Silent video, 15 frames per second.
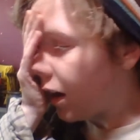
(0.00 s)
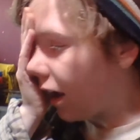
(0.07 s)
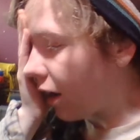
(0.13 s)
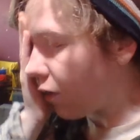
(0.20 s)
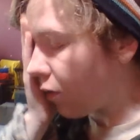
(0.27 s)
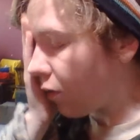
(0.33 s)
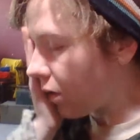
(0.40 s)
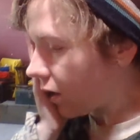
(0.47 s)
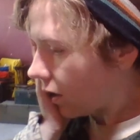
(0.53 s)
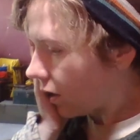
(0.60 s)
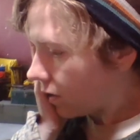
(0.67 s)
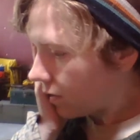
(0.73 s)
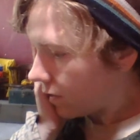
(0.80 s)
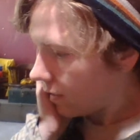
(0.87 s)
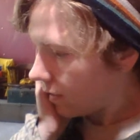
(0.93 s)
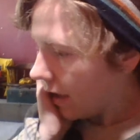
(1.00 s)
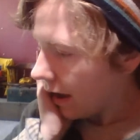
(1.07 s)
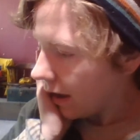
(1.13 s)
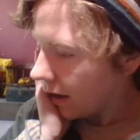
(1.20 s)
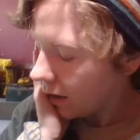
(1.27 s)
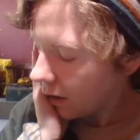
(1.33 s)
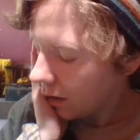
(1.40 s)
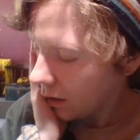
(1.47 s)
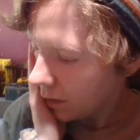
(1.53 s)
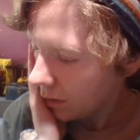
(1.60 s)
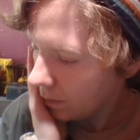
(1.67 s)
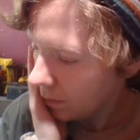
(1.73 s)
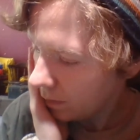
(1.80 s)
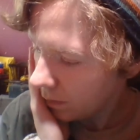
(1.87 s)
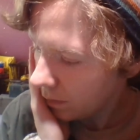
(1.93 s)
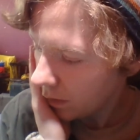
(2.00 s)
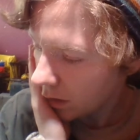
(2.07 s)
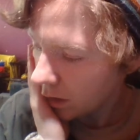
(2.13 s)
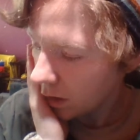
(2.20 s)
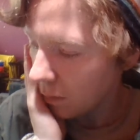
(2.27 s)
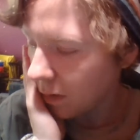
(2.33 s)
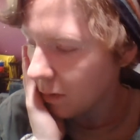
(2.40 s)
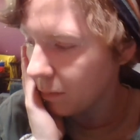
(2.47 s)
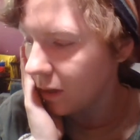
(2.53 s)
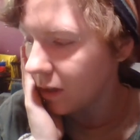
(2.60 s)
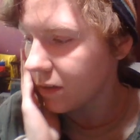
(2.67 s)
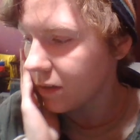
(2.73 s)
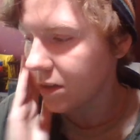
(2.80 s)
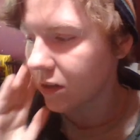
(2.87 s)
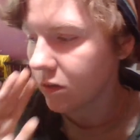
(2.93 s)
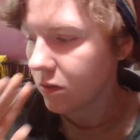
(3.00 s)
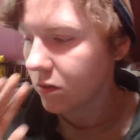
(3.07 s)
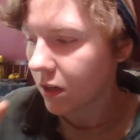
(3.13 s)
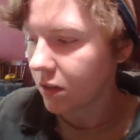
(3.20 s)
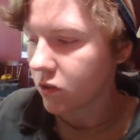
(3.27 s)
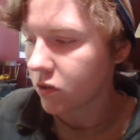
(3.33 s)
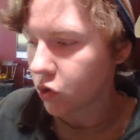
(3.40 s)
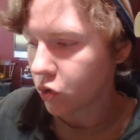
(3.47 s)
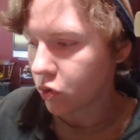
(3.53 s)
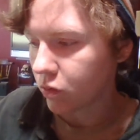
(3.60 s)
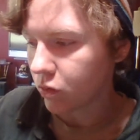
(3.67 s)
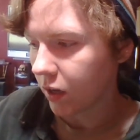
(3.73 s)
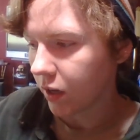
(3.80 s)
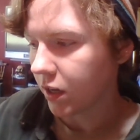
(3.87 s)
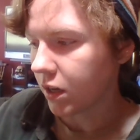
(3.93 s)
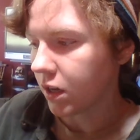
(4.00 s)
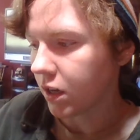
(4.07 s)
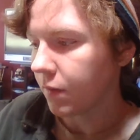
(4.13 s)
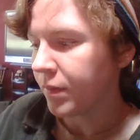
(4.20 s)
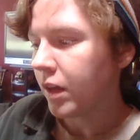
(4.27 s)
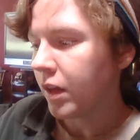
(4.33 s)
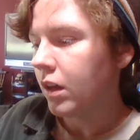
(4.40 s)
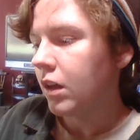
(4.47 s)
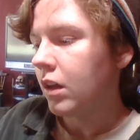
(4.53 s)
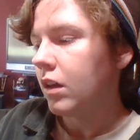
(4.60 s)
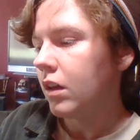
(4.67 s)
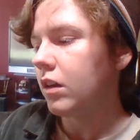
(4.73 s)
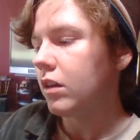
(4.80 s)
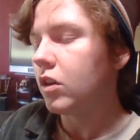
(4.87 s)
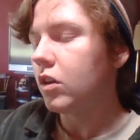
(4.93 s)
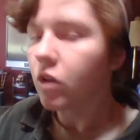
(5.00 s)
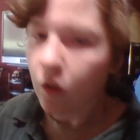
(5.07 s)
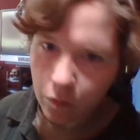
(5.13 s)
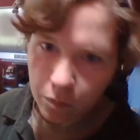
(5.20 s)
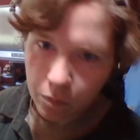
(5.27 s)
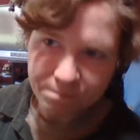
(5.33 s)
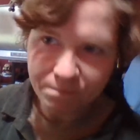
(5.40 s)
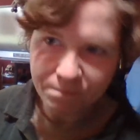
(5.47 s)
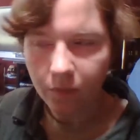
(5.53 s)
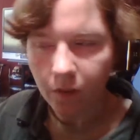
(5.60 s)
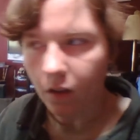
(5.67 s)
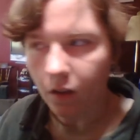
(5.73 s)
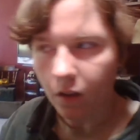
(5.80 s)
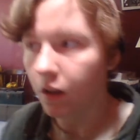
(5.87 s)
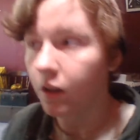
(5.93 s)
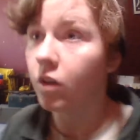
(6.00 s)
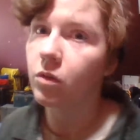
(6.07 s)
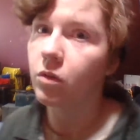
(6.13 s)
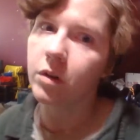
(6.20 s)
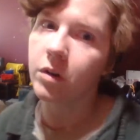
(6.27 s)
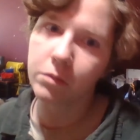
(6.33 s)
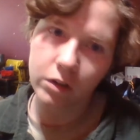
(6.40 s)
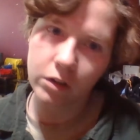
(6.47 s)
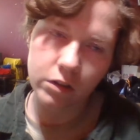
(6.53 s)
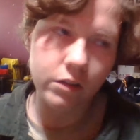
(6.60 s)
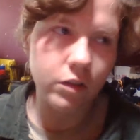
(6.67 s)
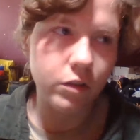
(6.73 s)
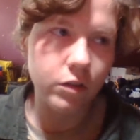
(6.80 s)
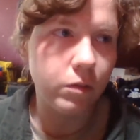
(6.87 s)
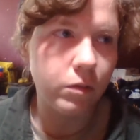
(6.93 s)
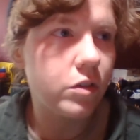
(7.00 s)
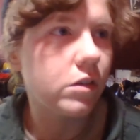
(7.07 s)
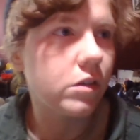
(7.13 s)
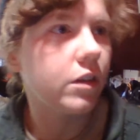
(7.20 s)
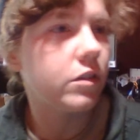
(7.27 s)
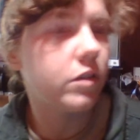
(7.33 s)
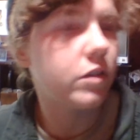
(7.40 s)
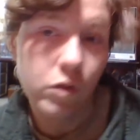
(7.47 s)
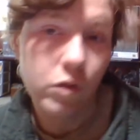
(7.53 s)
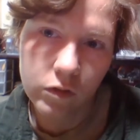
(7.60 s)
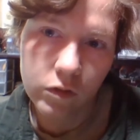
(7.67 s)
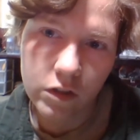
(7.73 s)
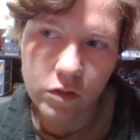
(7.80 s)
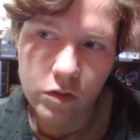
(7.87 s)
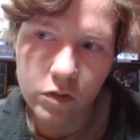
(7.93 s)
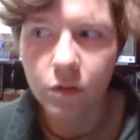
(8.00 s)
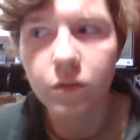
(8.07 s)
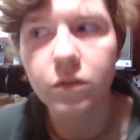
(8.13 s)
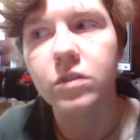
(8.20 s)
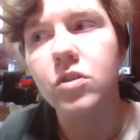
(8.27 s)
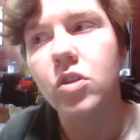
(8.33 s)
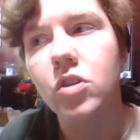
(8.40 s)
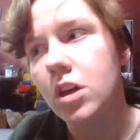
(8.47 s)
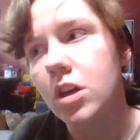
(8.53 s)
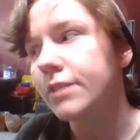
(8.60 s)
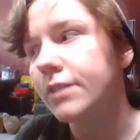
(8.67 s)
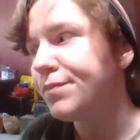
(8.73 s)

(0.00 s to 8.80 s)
I don't want to get into that argument because then you get into like, and you know where I'm going to lead this one to, like social disorders and shit.